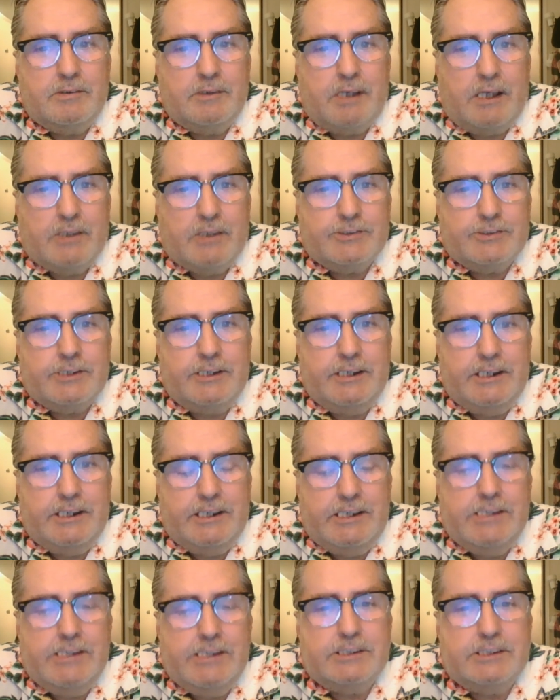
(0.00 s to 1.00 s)
I'll say it
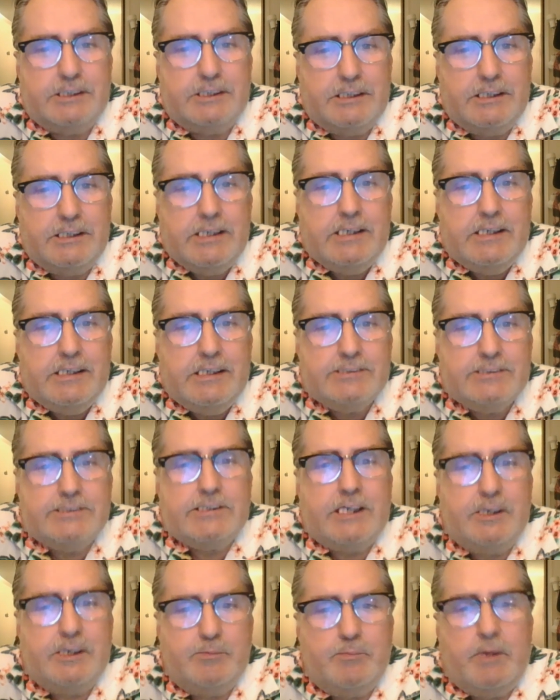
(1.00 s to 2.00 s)
easily,
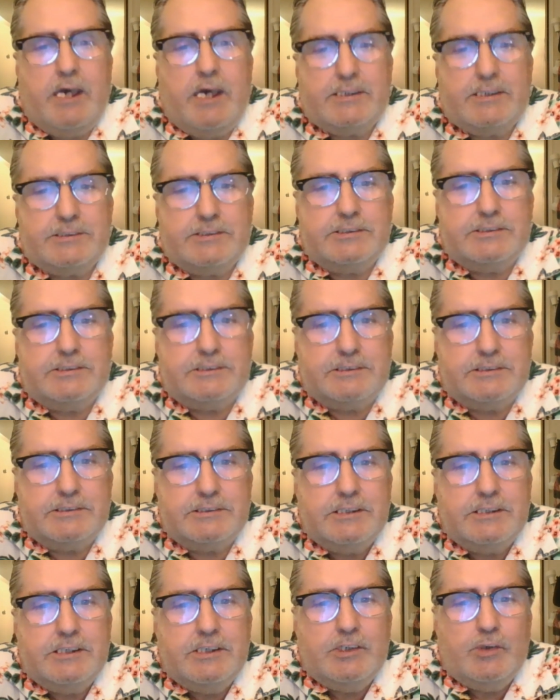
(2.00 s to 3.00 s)
same masses
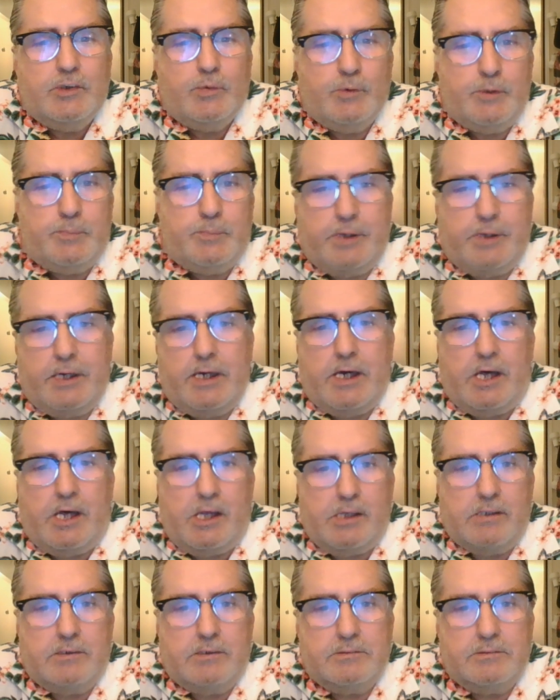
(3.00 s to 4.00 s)
repel.
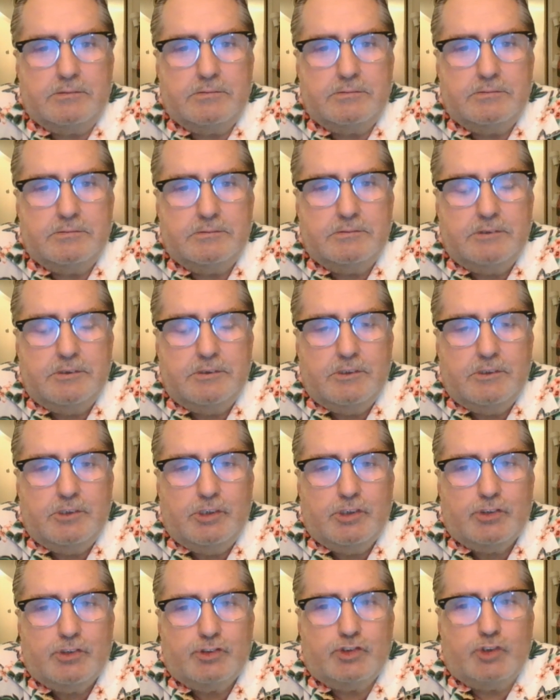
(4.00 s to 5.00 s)

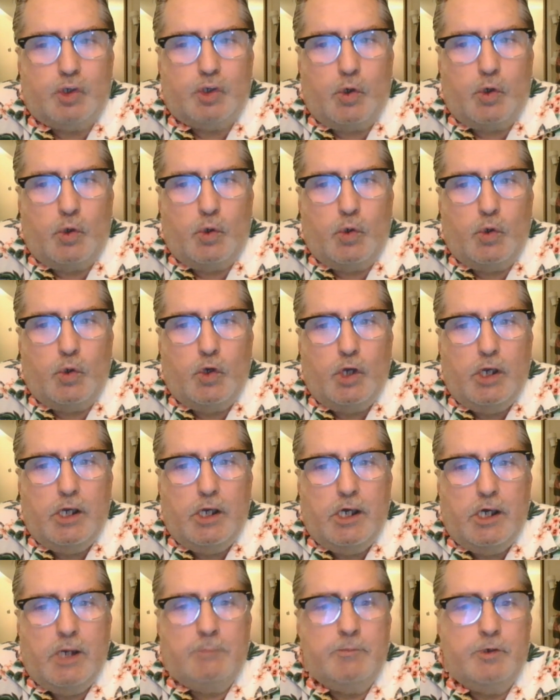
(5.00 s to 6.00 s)
So
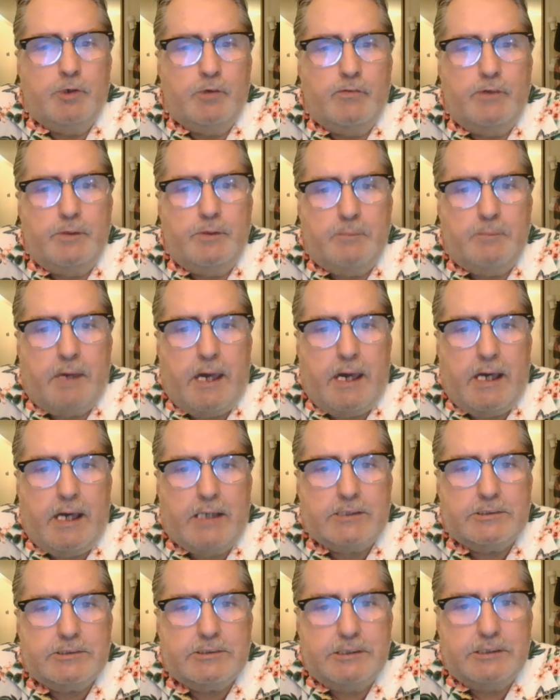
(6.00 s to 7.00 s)
a moving
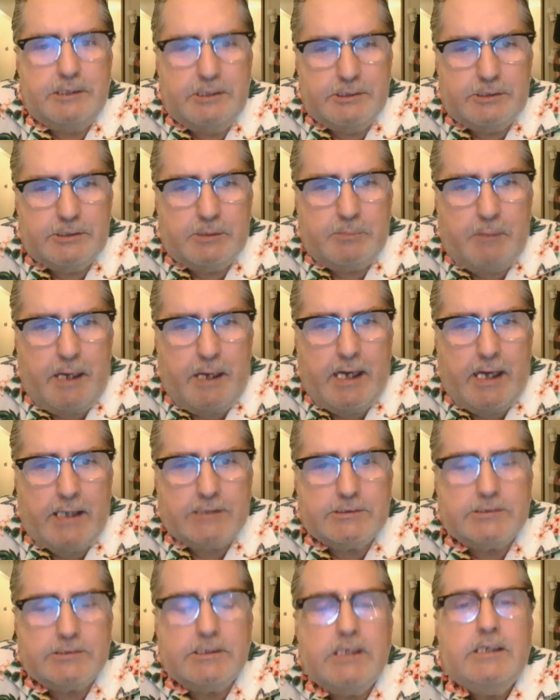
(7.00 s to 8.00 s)
mass is a
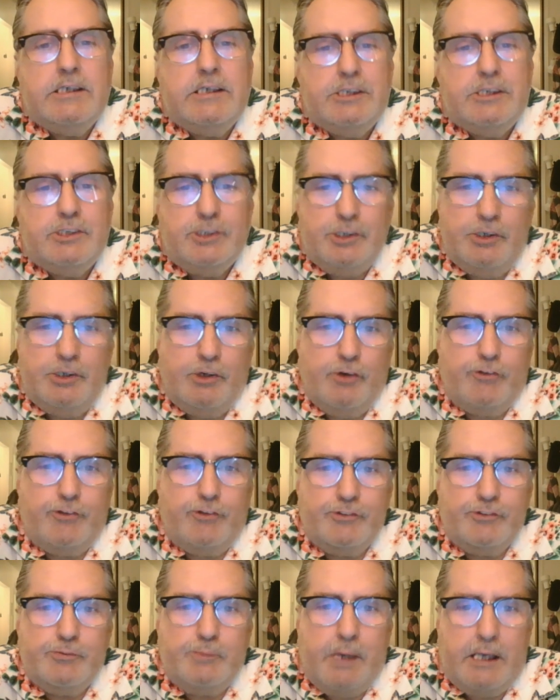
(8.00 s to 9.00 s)
mass, the Earth
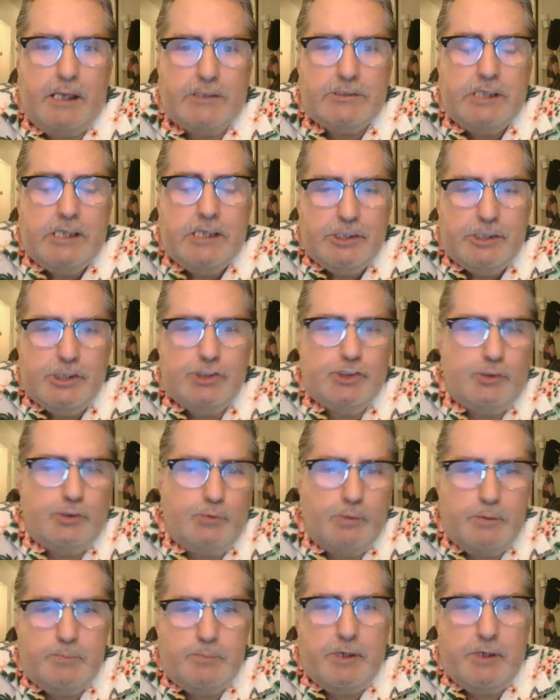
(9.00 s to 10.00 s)
is a mass, they should
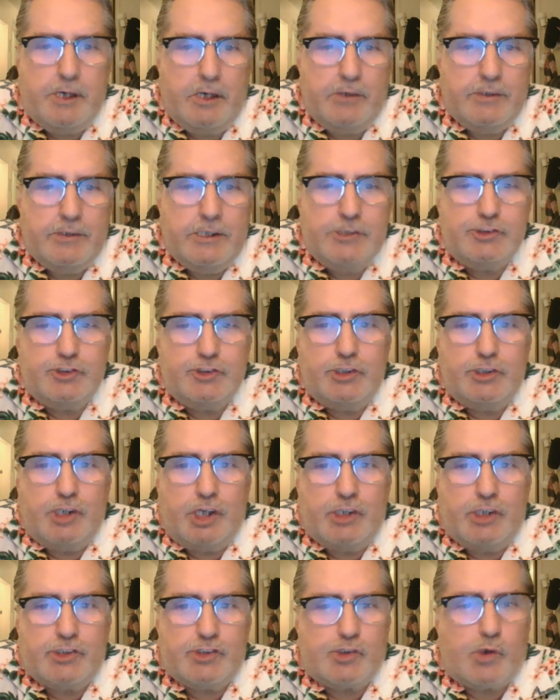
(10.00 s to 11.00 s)
repel, they should
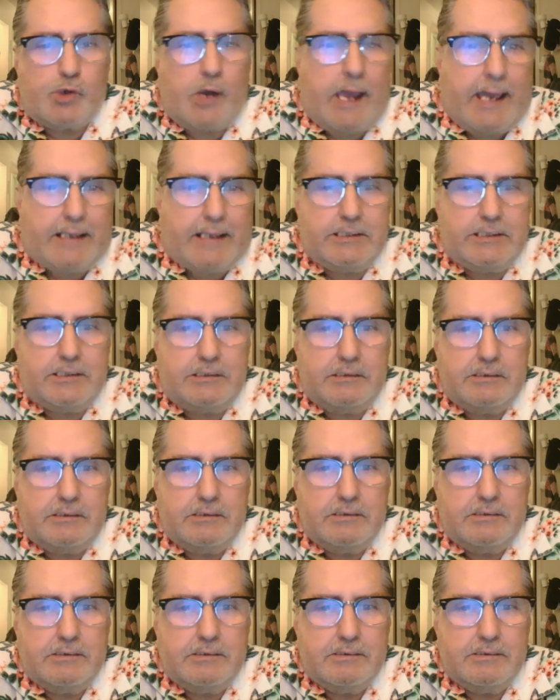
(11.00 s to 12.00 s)
attract,
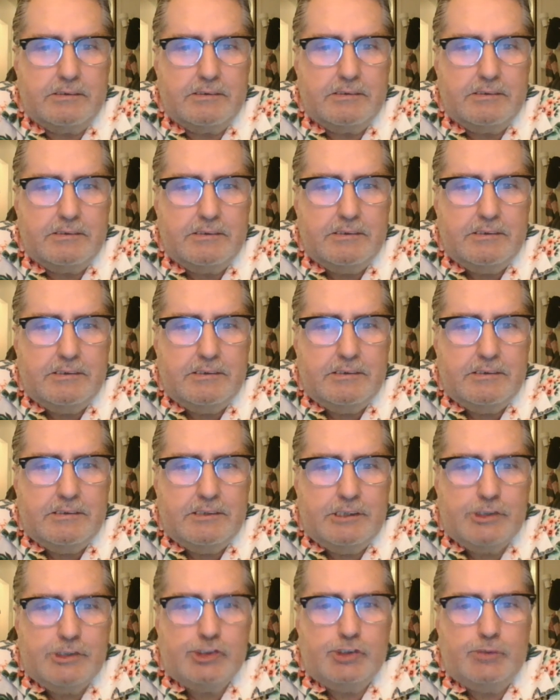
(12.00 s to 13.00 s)

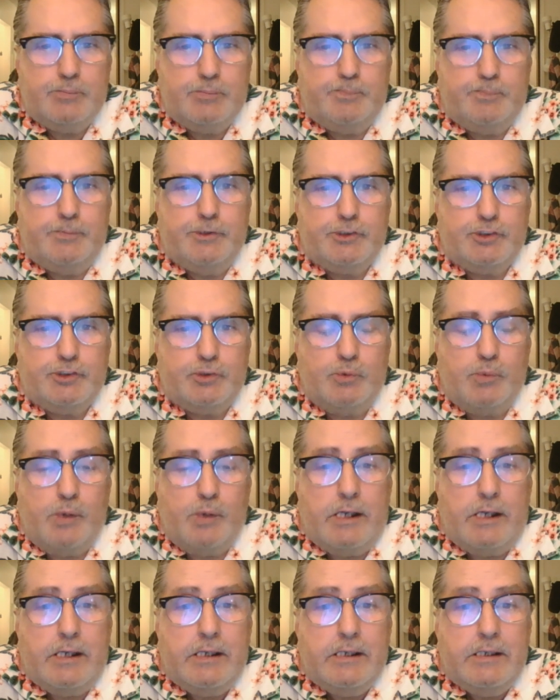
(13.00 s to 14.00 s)
they should push away.